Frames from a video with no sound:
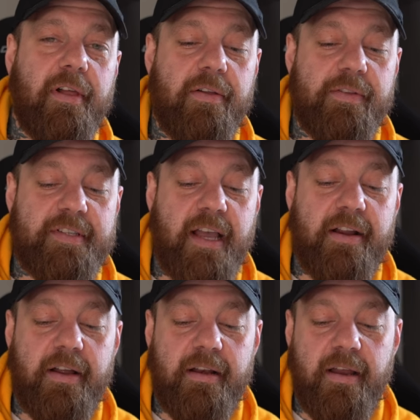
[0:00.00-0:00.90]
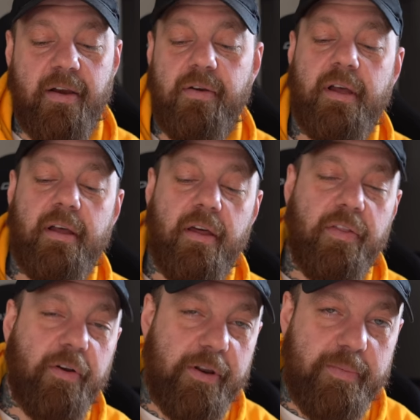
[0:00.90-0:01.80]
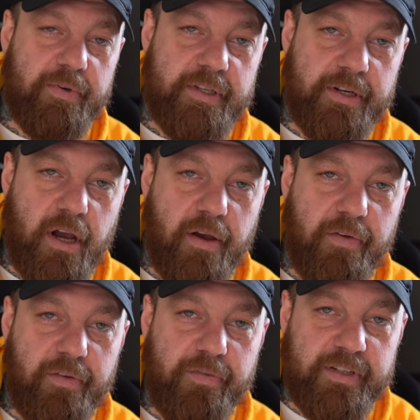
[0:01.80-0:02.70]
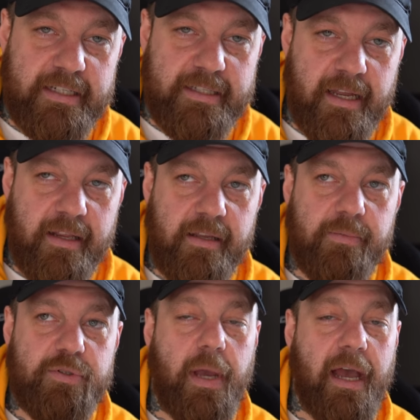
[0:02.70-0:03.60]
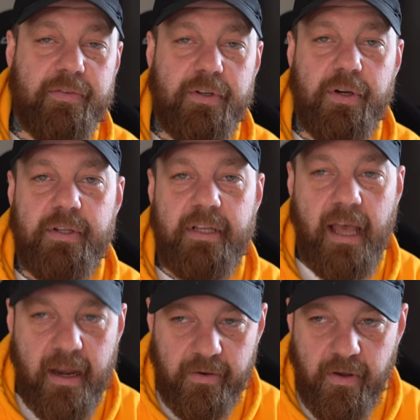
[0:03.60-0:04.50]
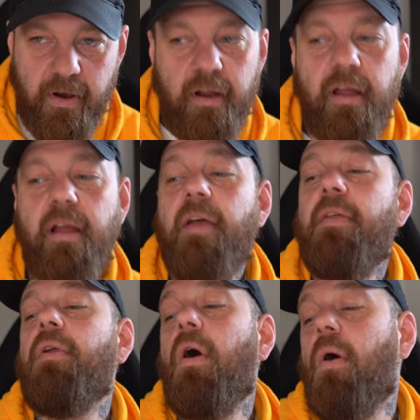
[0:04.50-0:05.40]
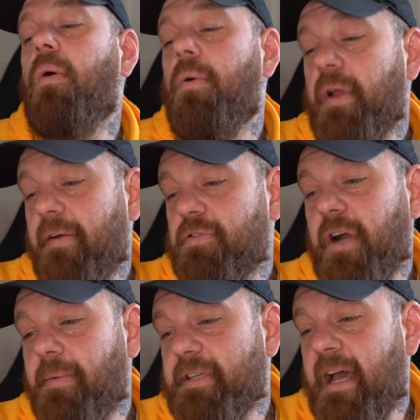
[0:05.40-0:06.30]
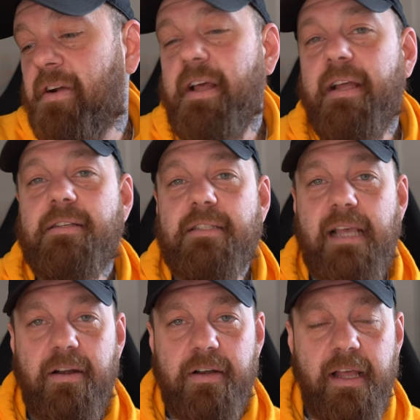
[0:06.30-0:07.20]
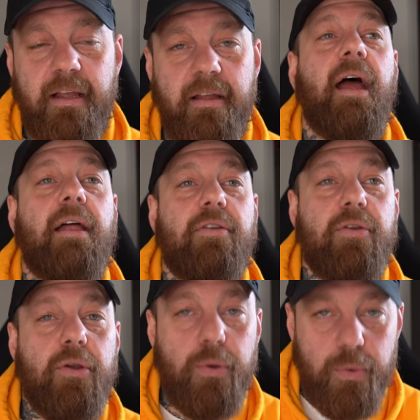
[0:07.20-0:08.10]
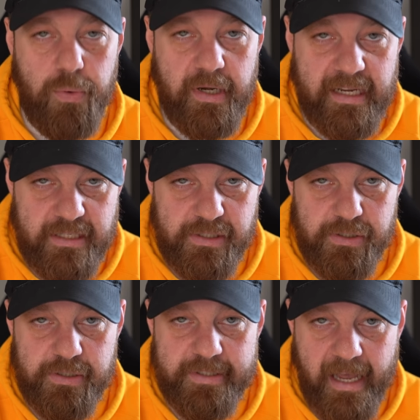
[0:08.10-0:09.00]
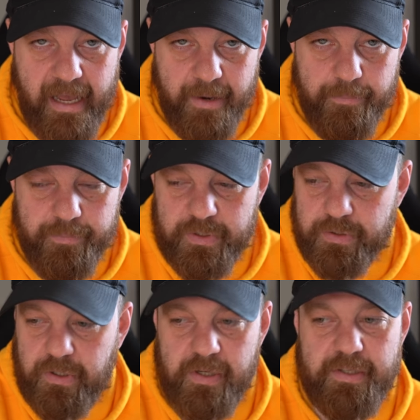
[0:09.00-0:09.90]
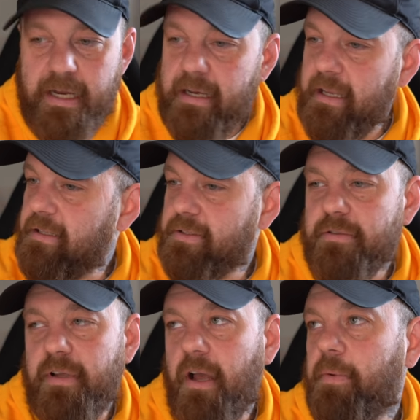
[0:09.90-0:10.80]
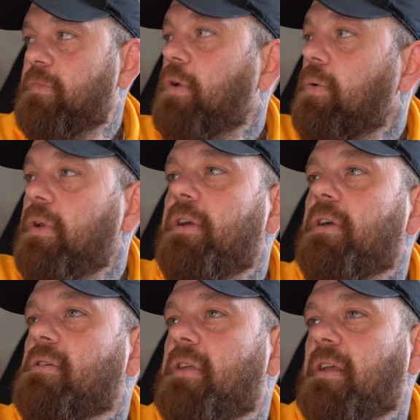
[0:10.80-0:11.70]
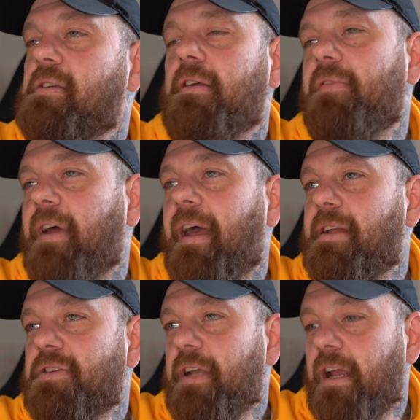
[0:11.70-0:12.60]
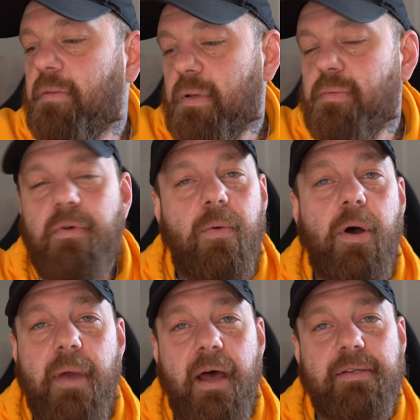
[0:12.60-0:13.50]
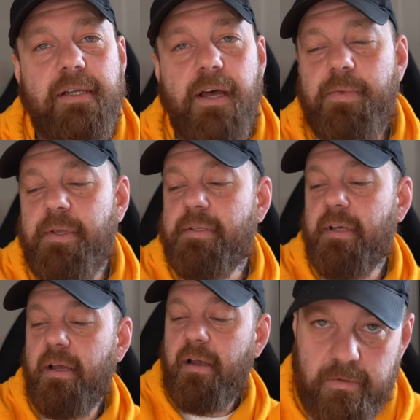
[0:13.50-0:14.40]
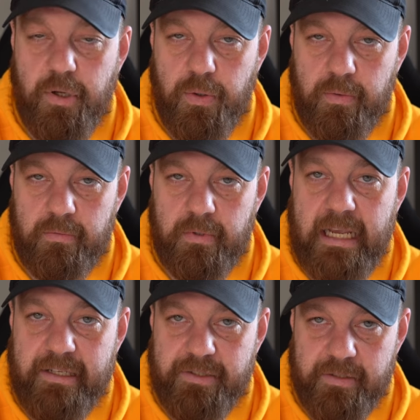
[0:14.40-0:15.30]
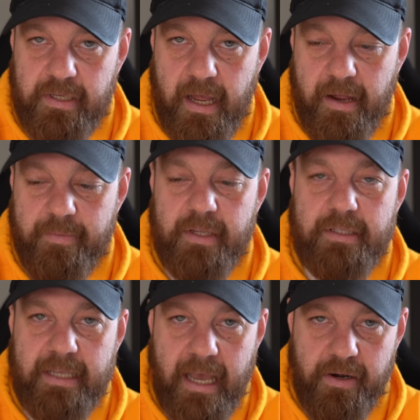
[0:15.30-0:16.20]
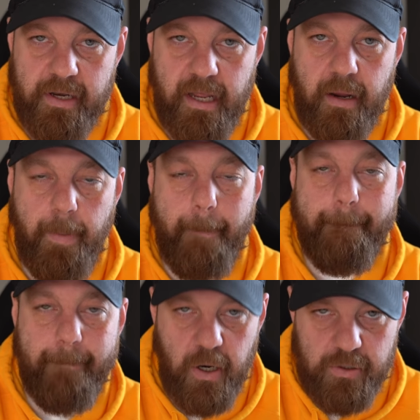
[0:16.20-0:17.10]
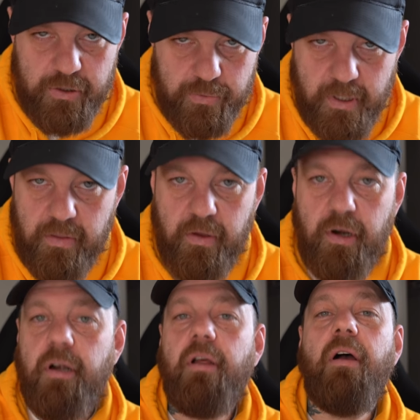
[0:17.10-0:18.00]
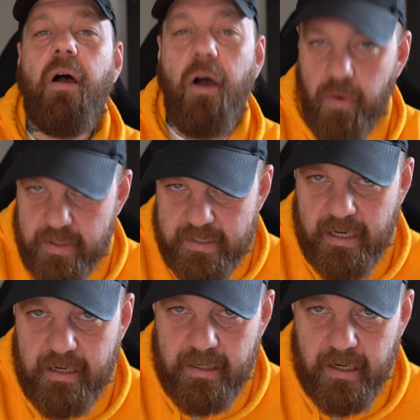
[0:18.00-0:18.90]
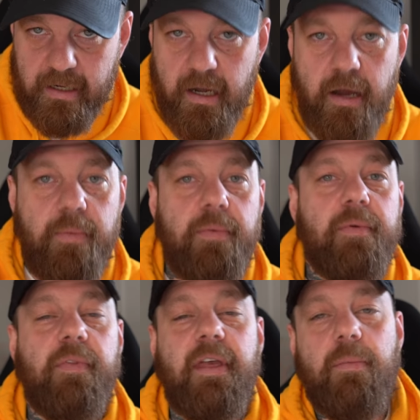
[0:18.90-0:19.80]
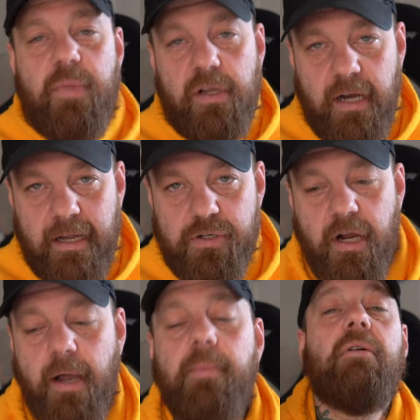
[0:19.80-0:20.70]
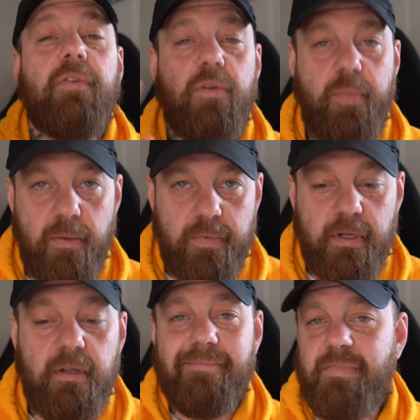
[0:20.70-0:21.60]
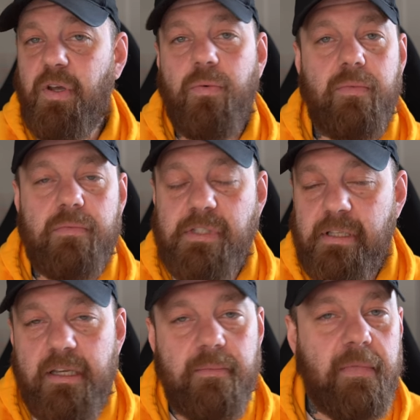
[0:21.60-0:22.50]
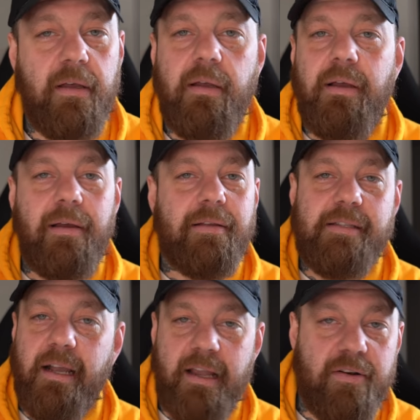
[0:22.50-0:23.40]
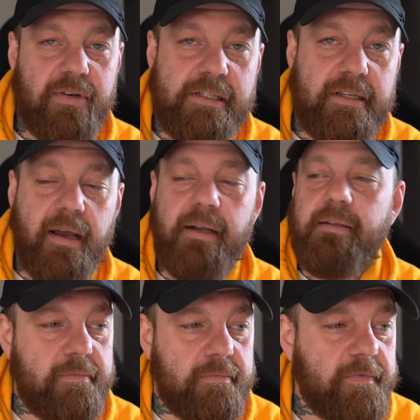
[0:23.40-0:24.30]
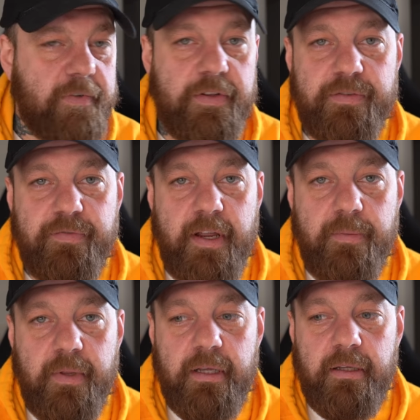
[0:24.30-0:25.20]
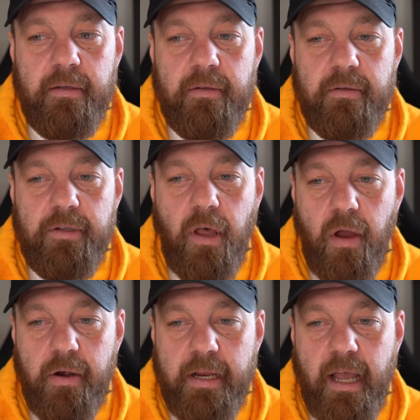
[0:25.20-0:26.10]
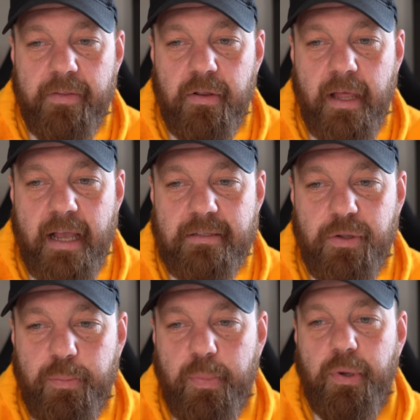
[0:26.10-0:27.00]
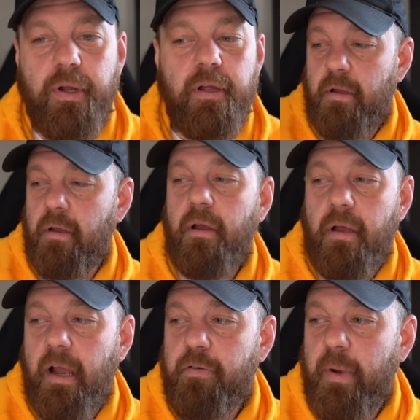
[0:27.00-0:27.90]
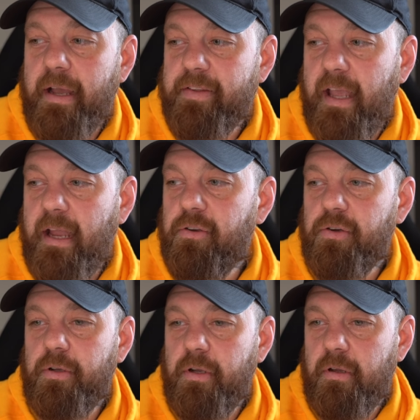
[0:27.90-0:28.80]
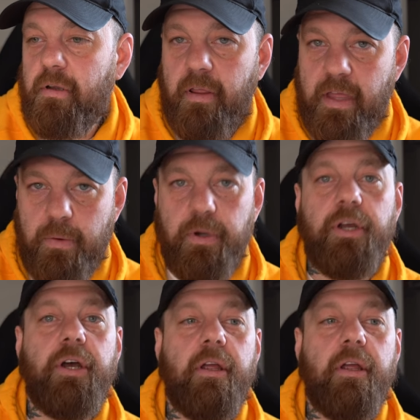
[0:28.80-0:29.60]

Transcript: on the site right now. 30% off at Free Teddy, but you have to go to the catalog. And then, oh, and we have a drop Saturday. Saturday at noon Eastern time. So i gonna start saying Eastern time. Two years, I still have not educated people on what mountain time is. Noon, Eastern time, Saturday, March 23rd. OhItsTeddy.com, the hippie cry drop for the public. Don't sleep. It's not getting restocked. Friends and family, y'all already got your last lookbook. Everybody's handled. I think we're good.